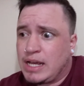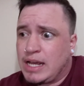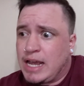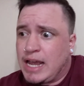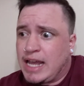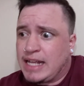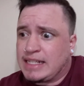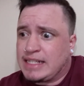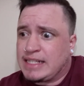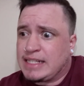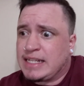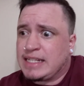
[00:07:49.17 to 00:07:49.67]

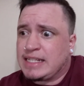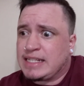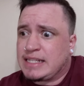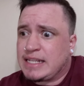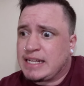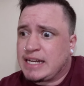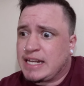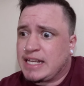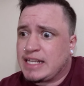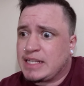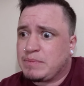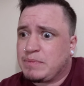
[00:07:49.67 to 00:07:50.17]
And since then
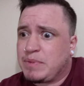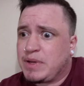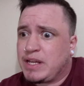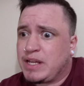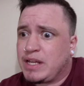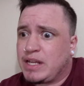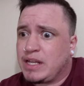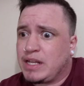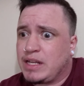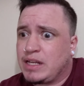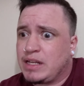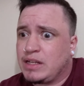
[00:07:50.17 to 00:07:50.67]
has
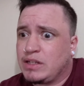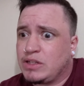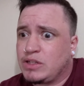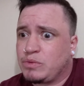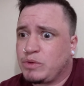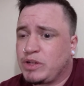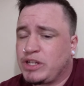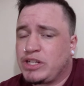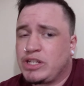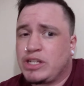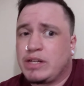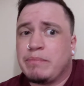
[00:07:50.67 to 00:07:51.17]
been
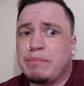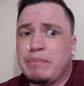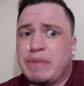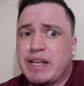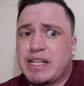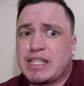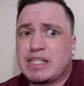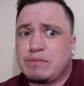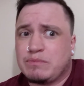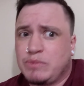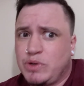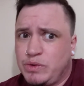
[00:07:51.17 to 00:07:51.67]
switched to
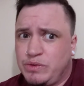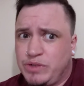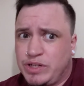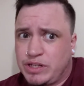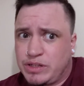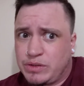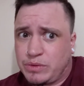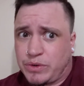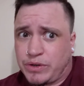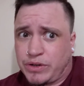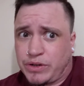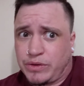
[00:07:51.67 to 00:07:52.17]
mixed mood
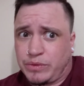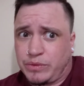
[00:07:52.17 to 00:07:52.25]
disorder,